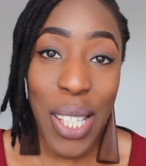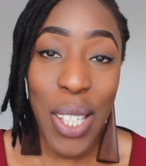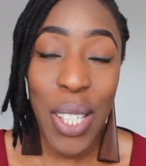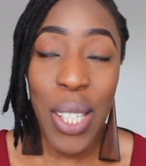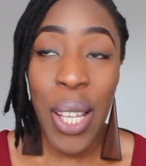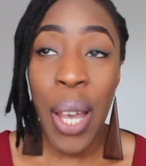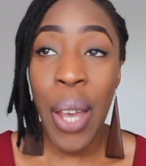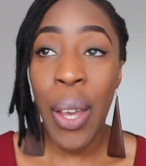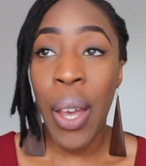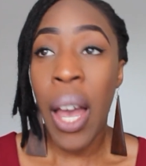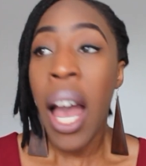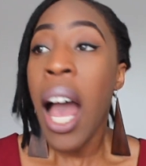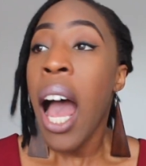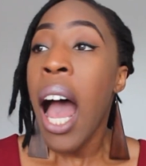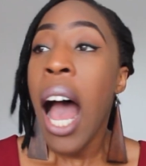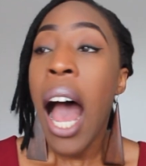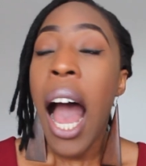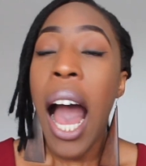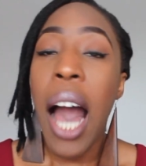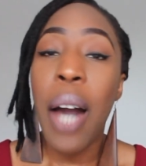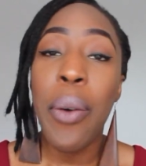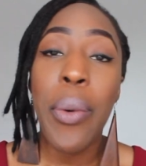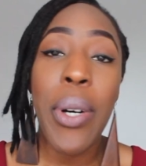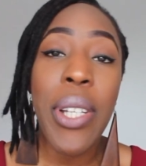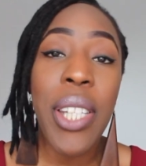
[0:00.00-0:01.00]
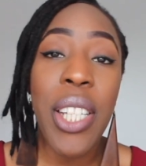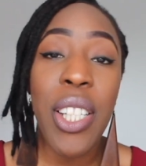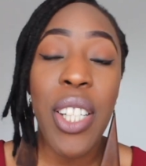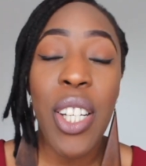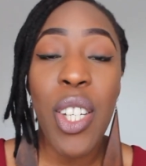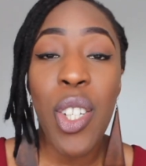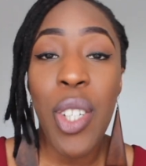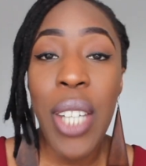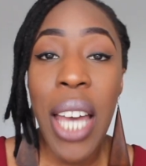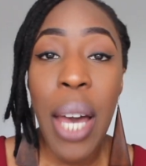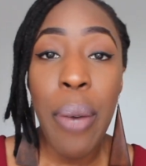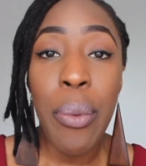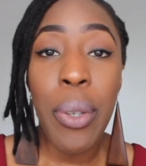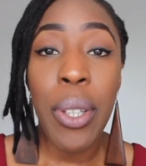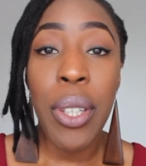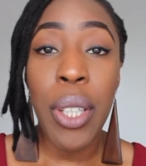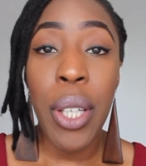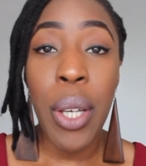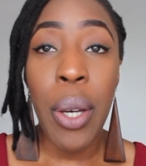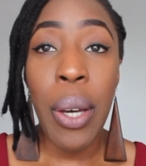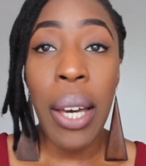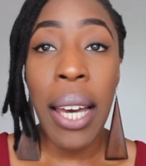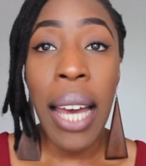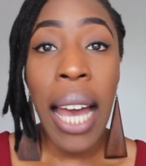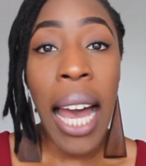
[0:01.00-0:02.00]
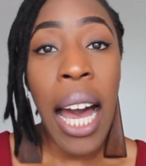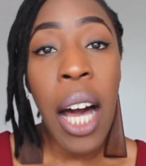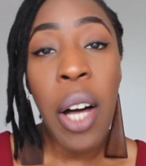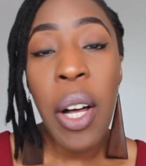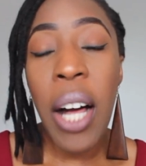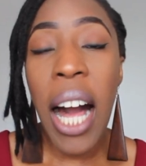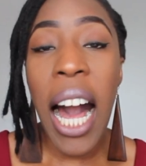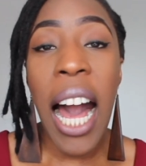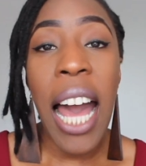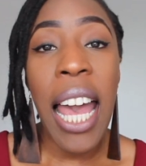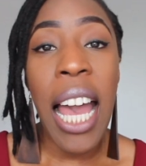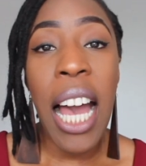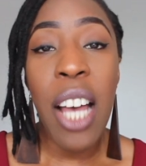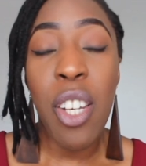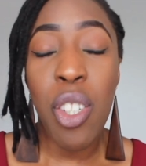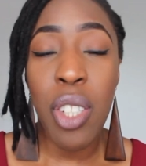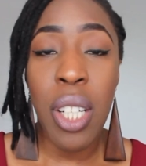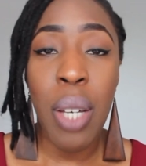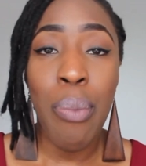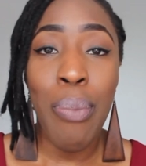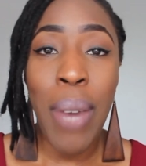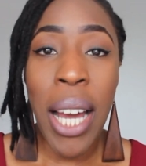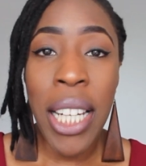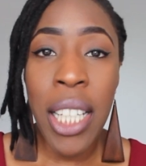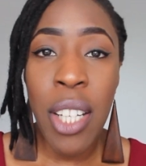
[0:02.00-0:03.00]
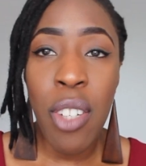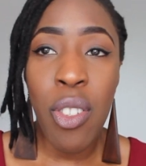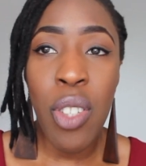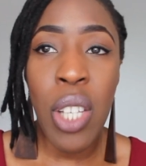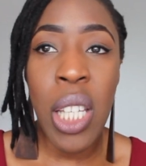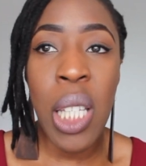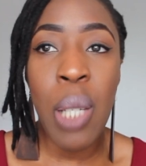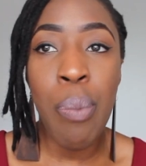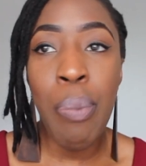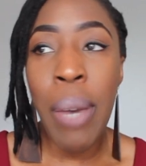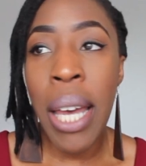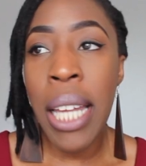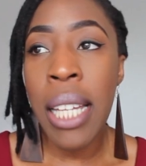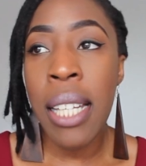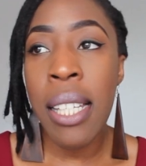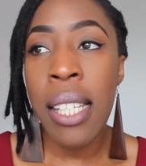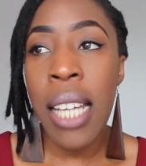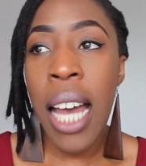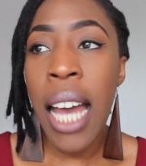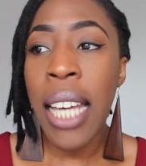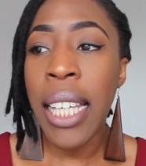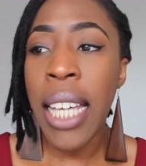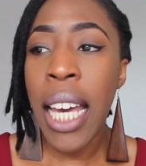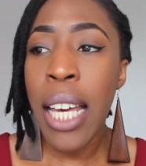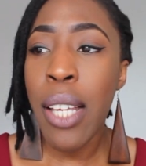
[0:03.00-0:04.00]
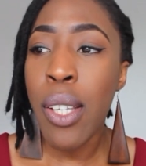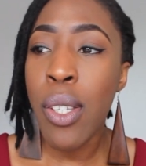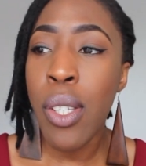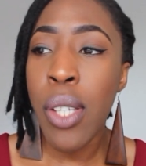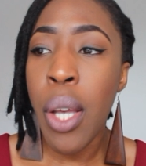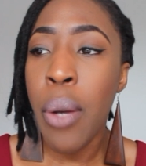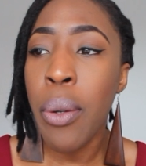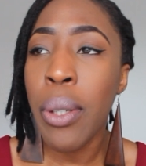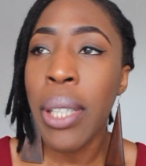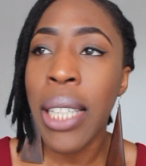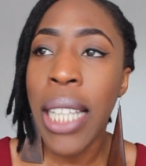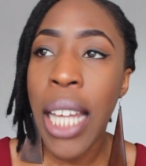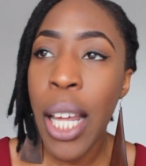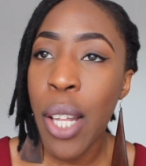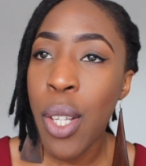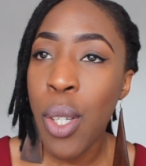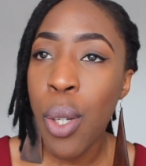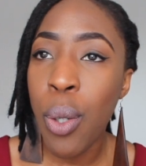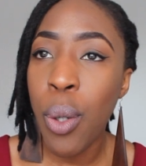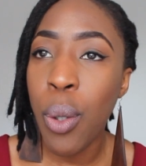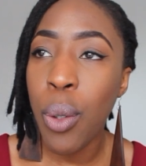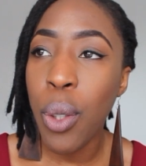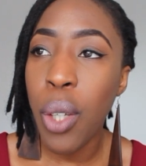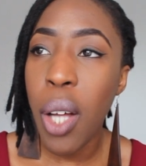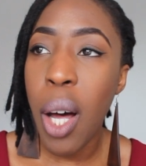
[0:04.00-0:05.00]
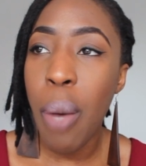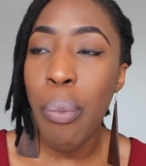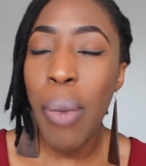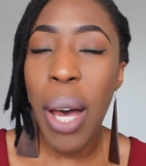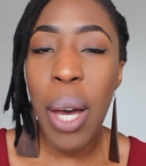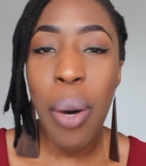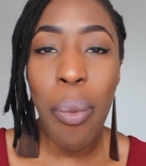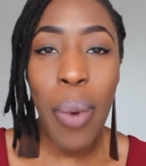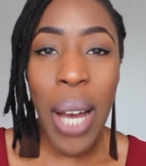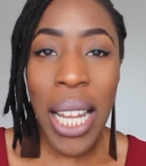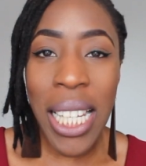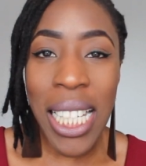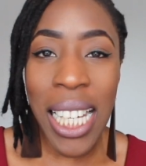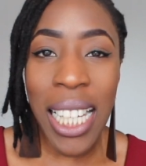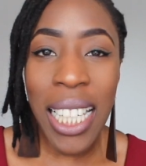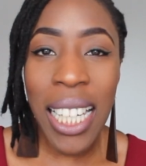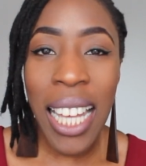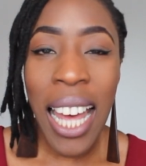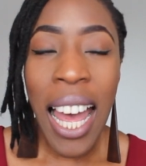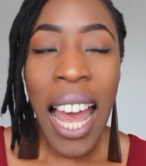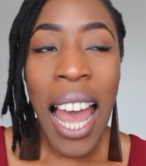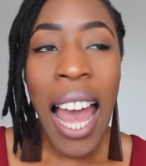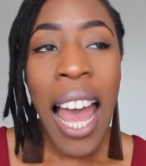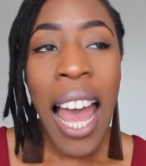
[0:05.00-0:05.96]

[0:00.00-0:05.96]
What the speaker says: So I wanted to share with you how I actually managed to spend, I guess, so little on my wedding.